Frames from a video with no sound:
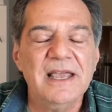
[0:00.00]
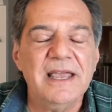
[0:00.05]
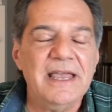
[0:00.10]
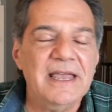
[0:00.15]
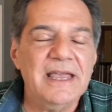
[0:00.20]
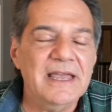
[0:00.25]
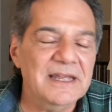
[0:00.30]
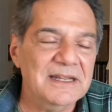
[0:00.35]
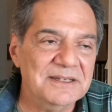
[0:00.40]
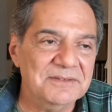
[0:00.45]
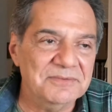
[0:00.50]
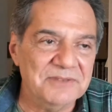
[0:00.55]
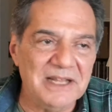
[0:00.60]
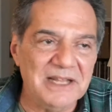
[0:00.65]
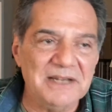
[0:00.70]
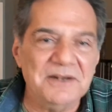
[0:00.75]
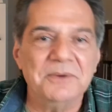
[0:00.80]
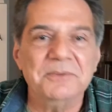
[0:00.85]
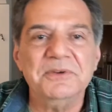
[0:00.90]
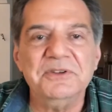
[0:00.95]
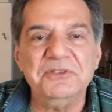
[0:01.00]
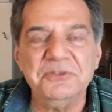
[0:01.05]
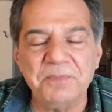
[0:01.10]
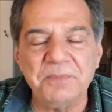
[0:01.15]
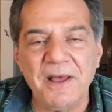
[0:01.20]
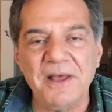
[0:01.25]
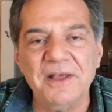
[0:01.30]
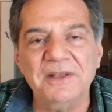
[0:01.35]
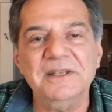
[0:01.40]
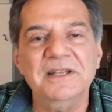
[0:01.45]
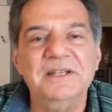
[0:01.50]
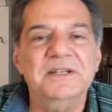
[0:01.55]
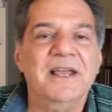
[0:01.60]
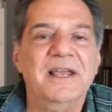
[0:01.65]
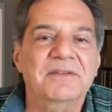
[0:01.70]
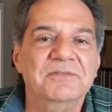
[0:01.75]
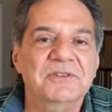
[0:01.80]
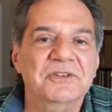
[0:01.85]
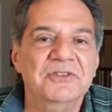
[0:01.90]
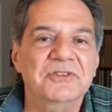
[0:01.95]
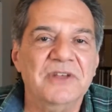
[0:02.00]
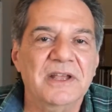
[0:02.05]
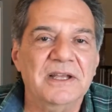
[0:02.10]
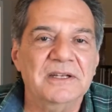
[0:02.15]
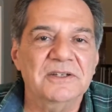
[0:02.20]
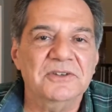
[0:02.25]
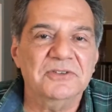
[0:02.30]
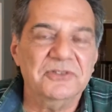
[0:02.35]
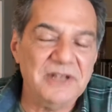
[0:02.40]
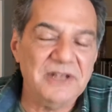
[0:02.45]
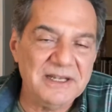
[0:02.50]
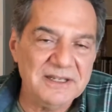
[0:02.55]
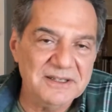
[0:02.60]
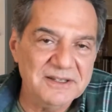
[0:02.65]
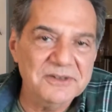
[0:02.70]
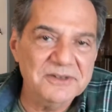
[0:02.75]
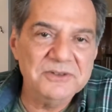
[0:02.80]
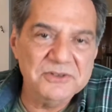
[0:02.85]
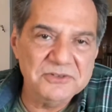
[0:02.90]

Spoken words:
And if they don't respond, then you have to send a second letter.